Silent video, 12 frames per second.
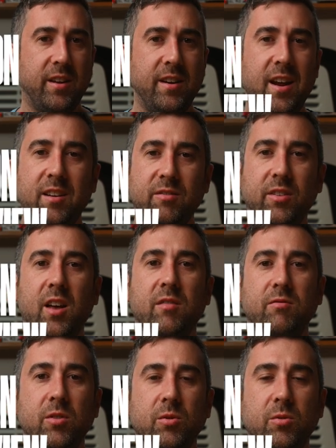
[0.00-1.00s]
native
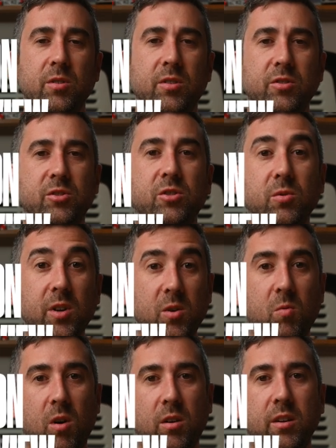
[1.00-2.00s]
live view, screen
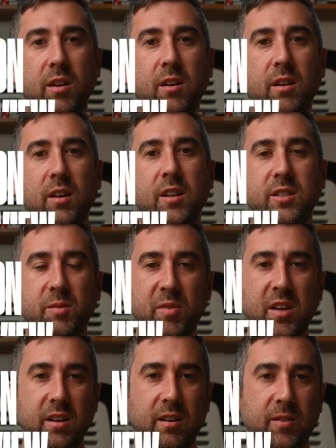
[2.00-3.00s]
quality, and
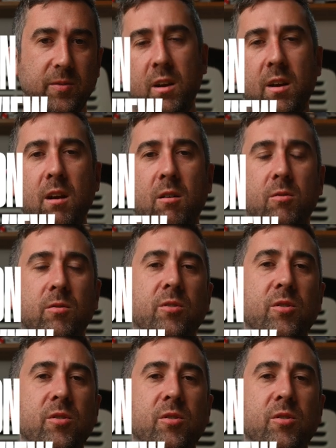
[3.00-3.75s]
speed. Now,